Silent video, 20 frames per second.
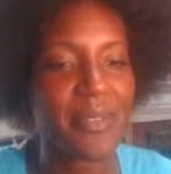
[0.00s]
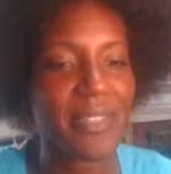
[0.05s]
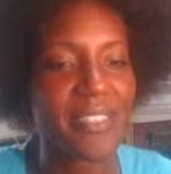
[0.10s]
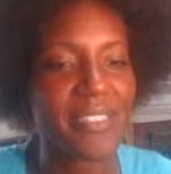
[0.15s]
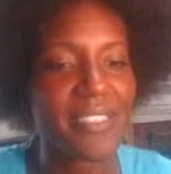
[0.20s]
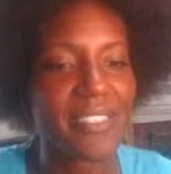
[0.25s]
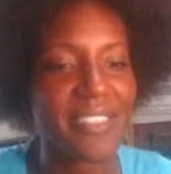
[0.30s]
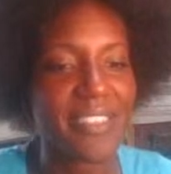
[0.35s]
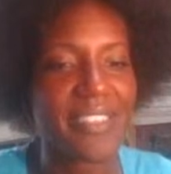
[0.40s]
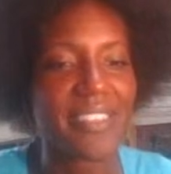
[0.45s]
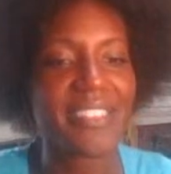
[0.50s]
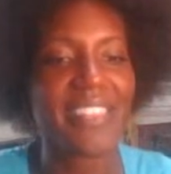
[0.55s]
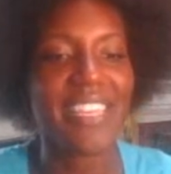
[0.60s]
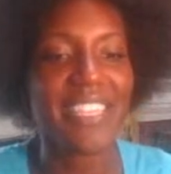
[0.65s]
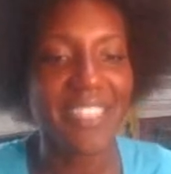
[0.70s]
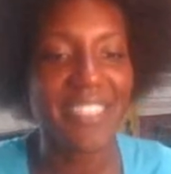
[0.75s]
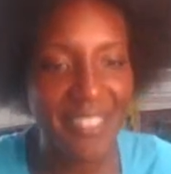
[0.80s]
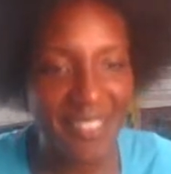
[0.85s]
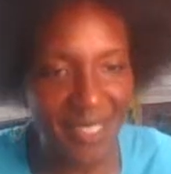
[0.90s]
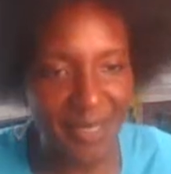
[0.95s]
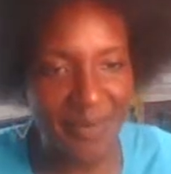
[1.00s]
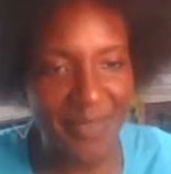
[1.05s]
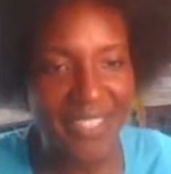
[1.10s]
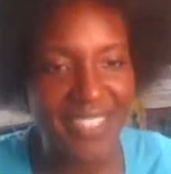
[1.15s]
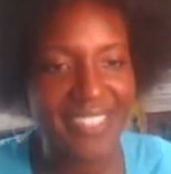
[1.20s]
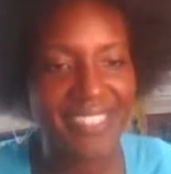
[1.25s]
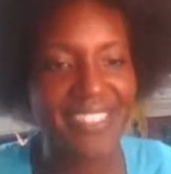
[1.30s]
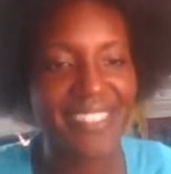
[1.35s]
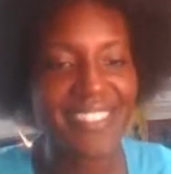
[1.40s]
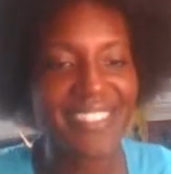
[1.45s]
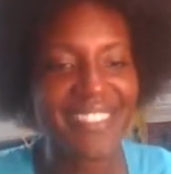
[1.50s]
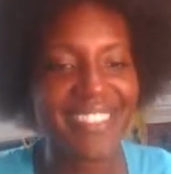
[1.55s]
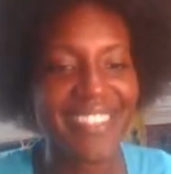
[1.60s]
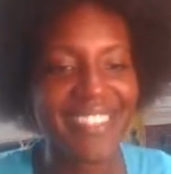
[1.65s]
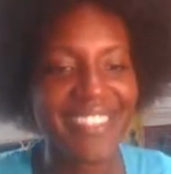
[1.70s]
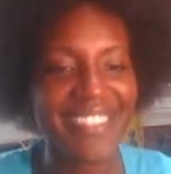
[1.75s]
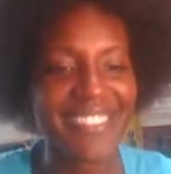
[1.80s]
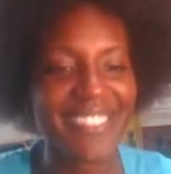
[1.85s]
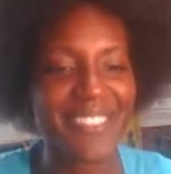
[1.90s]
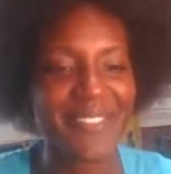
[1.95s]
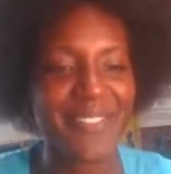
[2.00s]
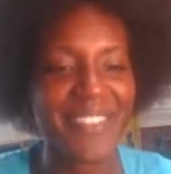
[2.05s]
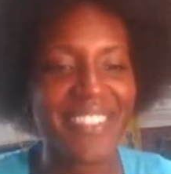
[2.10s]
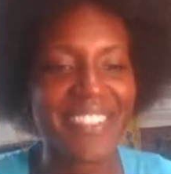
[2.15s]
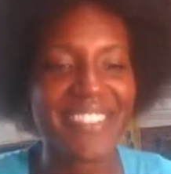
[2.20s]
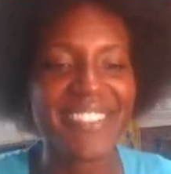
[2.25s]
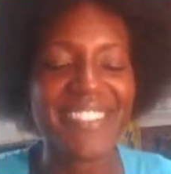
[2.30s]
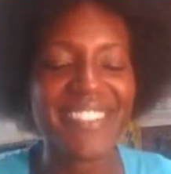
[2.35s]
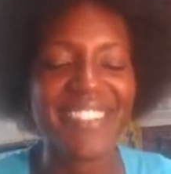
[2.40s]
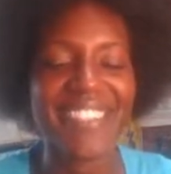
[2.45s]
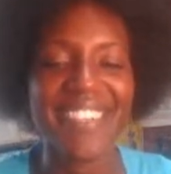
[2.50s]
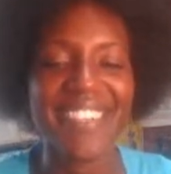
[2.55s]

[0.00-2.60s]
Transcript: Bless you, dear. Thank you so much. Thank you so much.